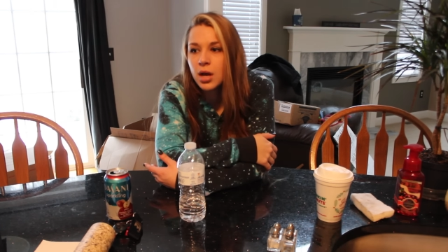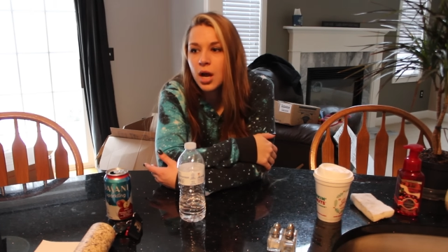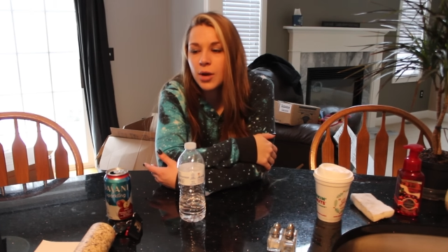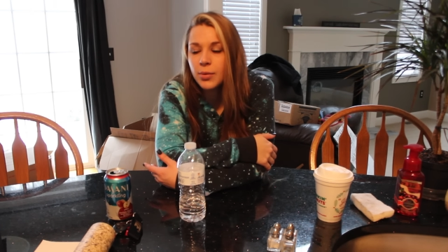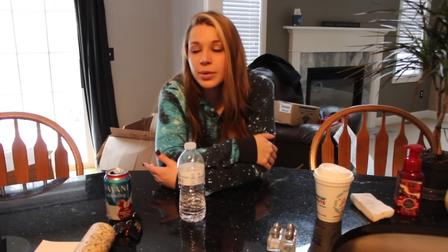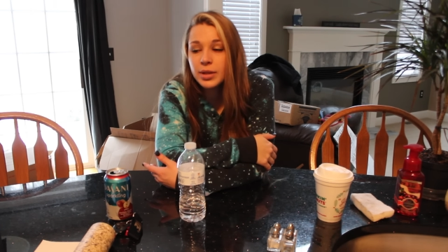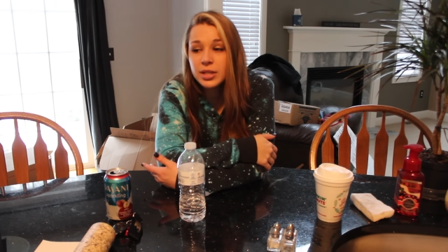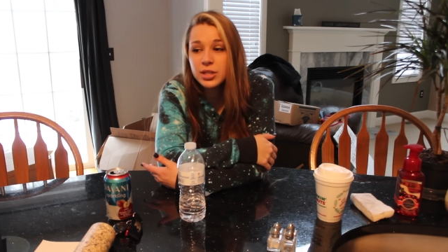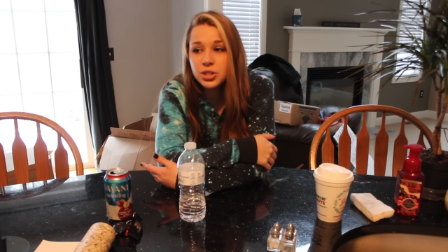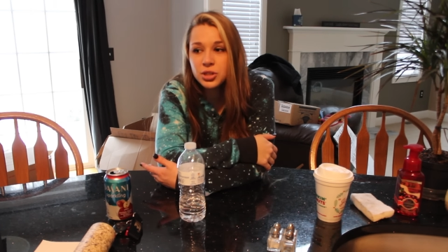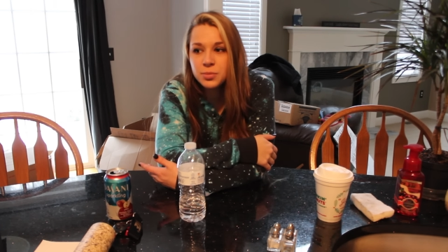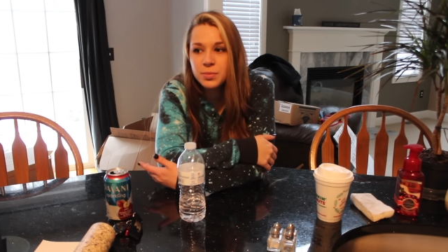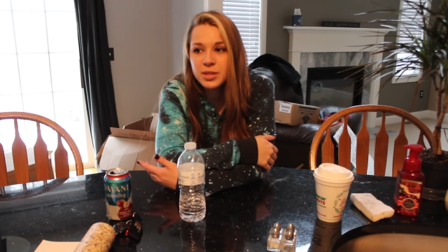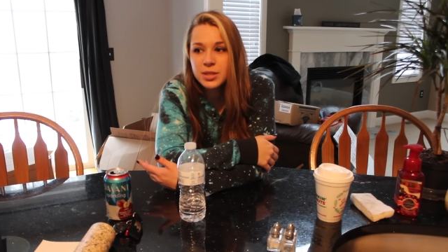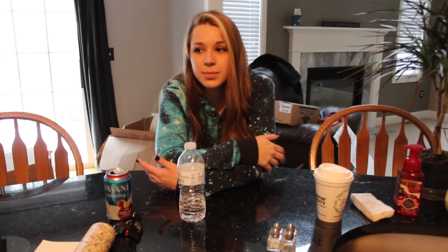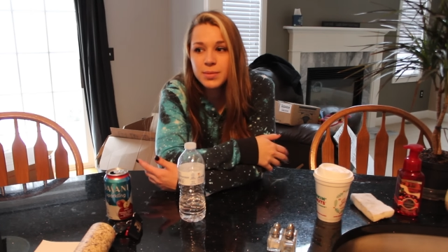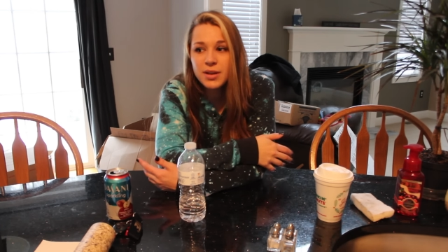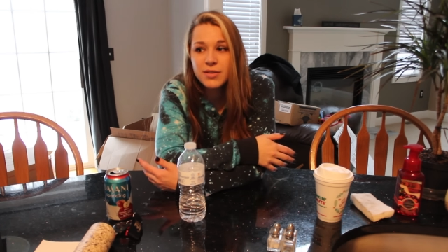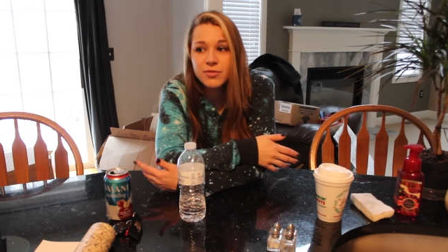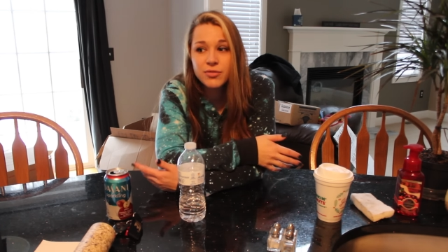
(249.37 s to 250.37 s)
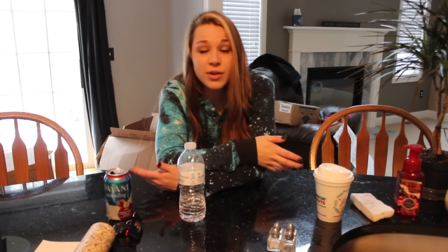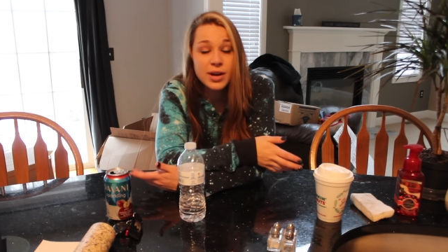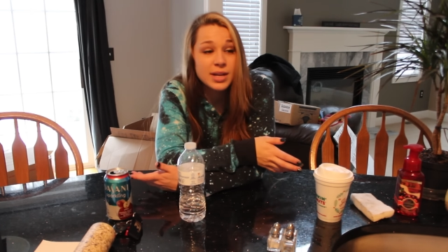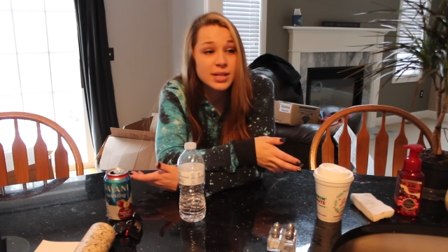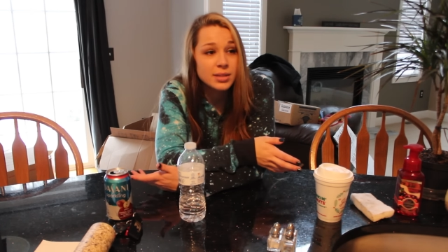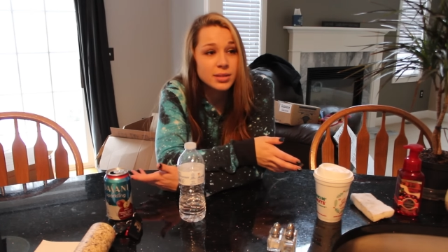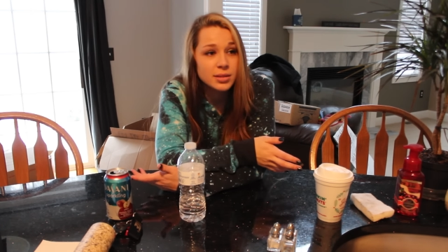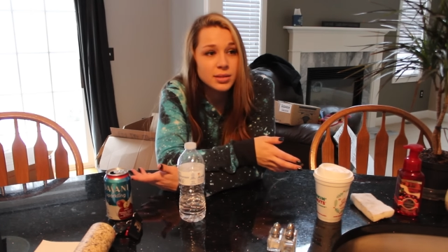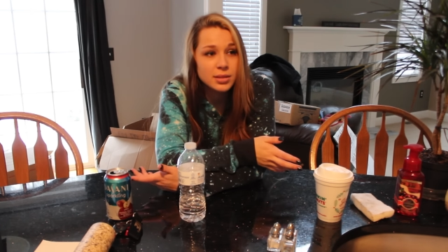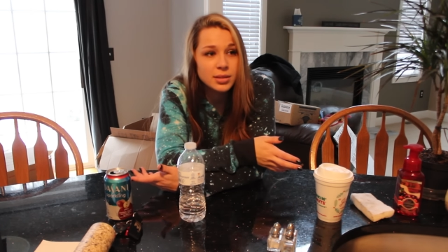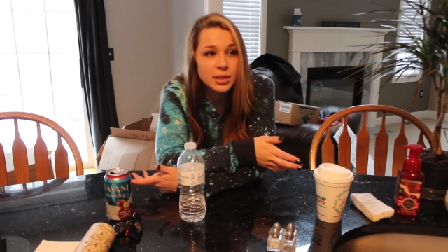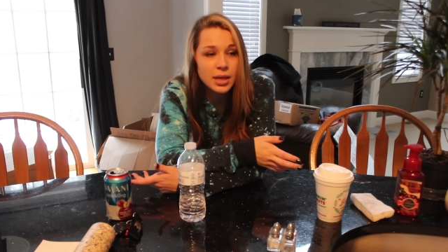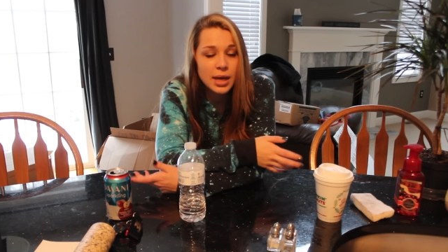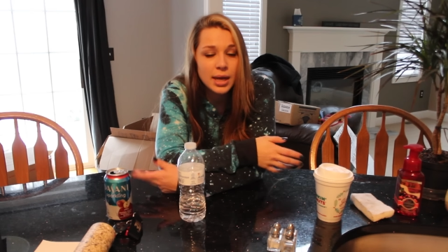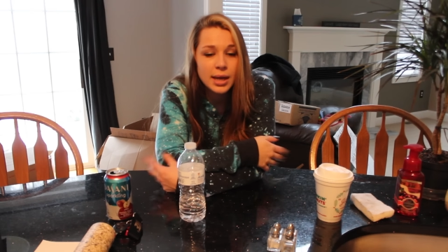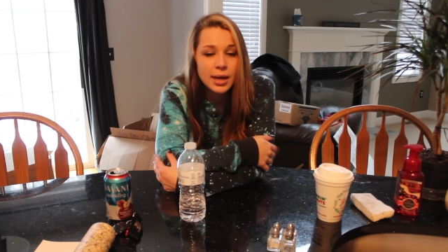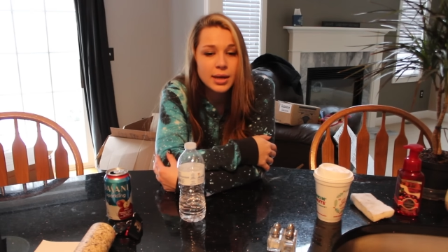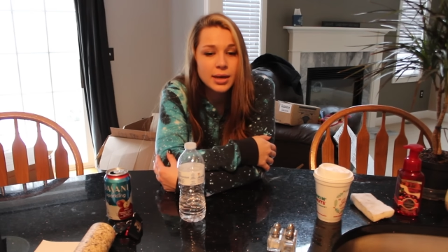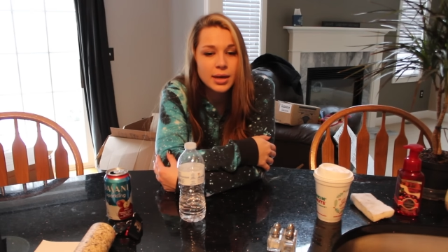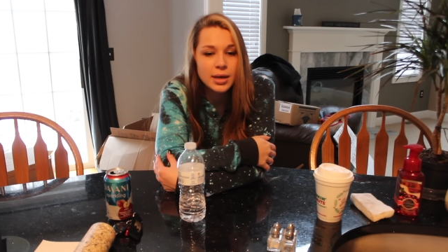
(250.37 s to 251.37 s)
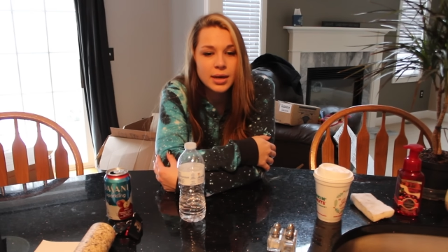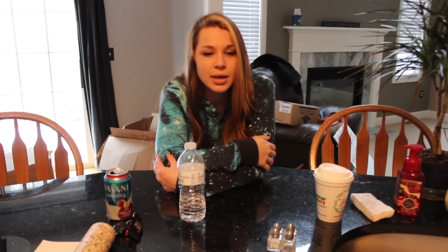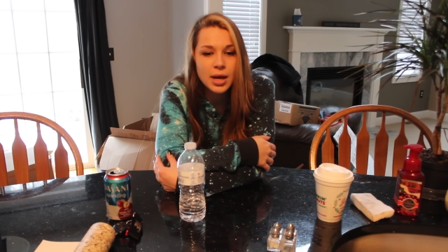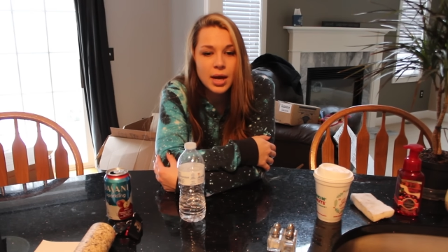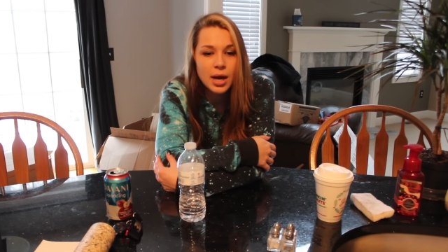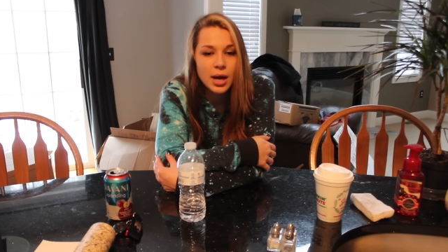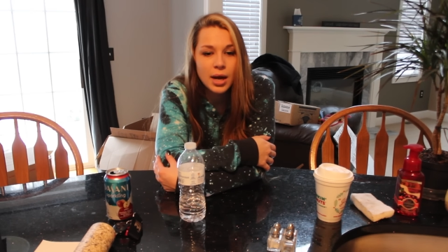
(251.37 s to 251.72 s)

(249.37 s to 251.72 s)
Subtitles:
really just miss my friends and